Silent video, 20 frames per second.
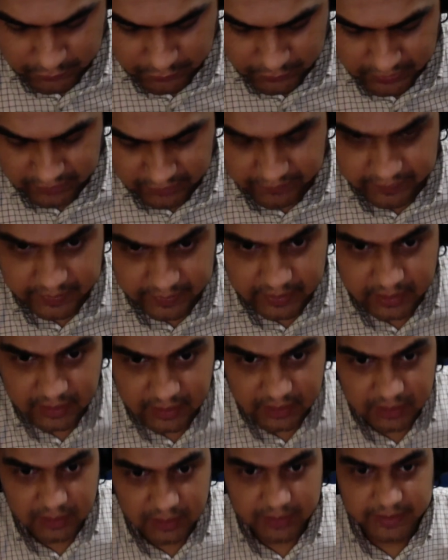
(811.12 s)
to give it
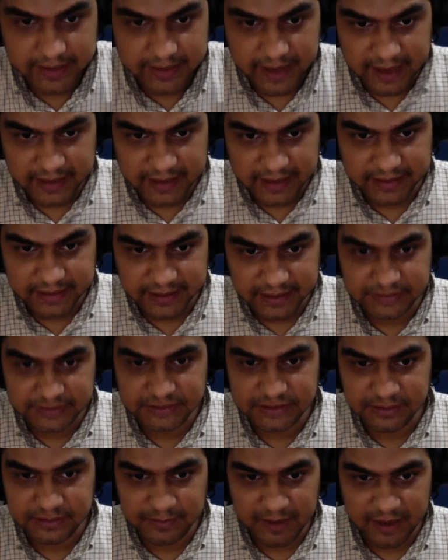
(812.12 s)
a direct AC
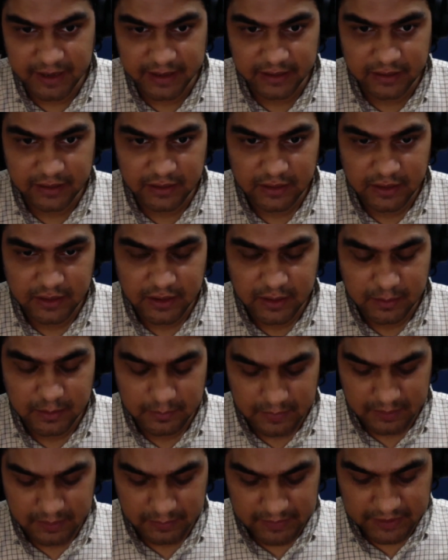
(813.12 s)
supply,
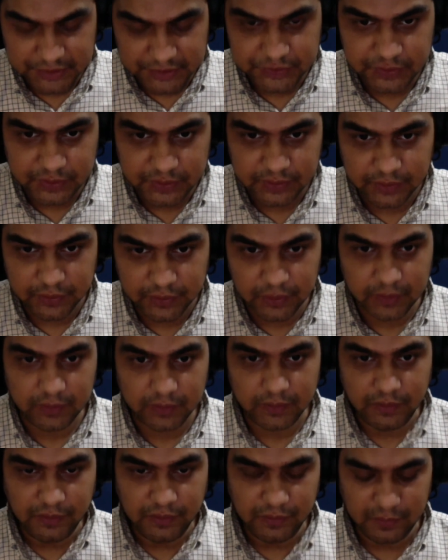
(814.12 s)
but make sure your
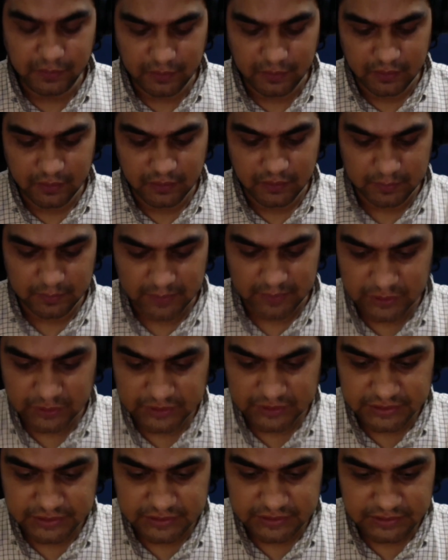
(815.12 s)
because
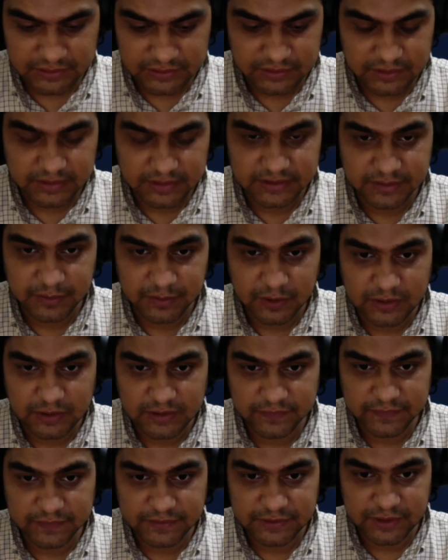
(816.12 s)
it's a project
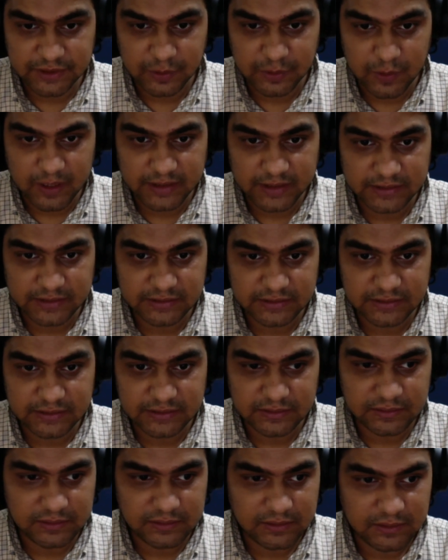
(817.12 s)
which requires
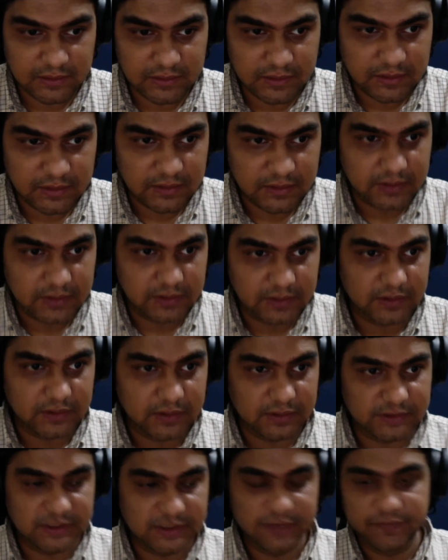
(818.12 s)

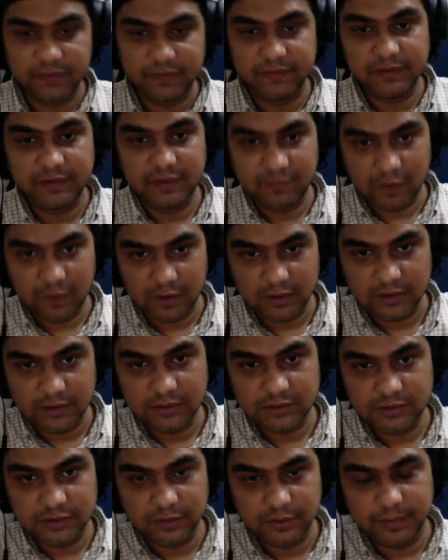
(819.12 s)
safety with the water,
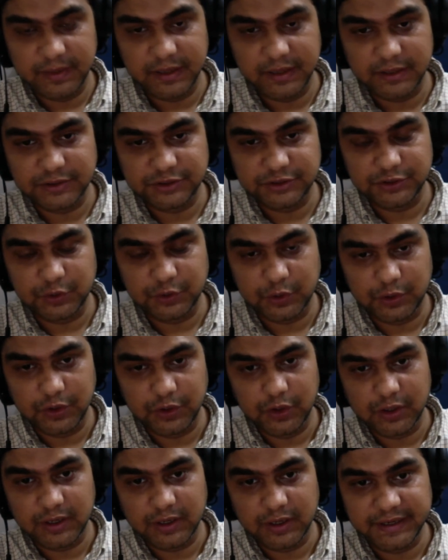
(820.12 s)
so make sure
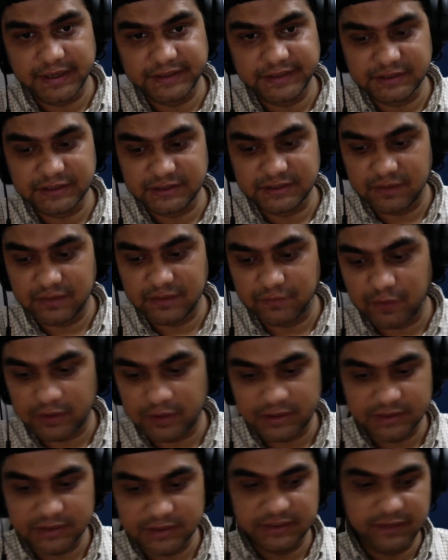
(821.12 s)
your connections are
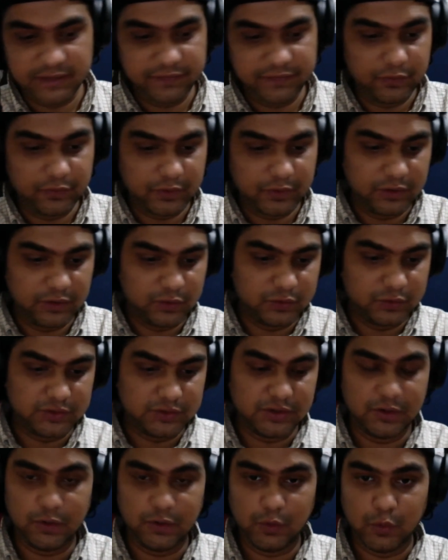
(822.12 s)
water safe. You can use a
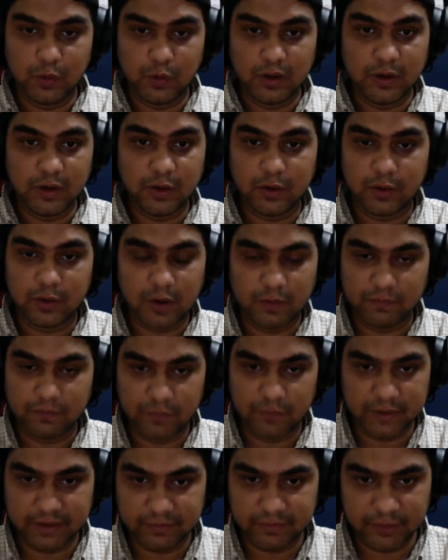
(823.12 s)
glue gun or
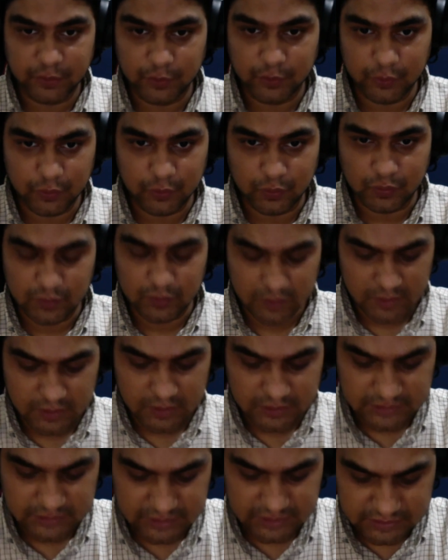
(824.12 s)
whatever you do,
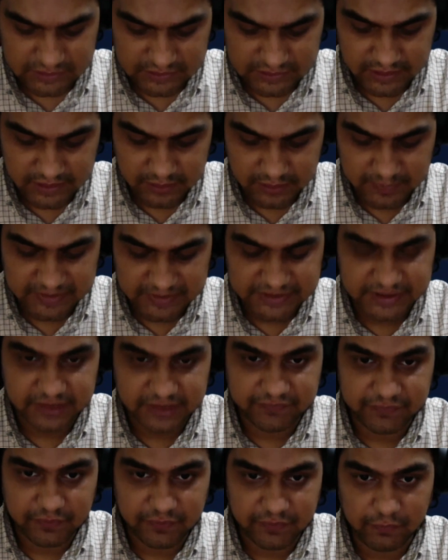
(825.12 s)
just keep it safe
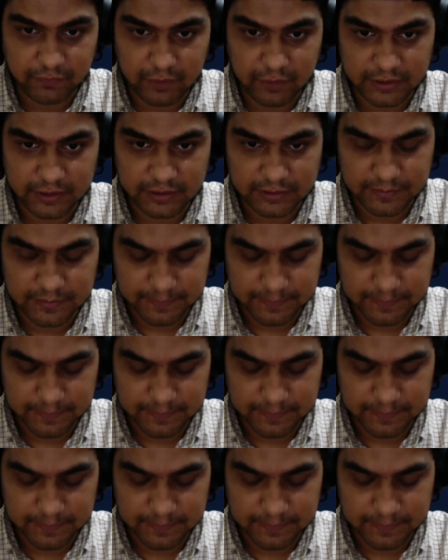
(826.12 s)
from water,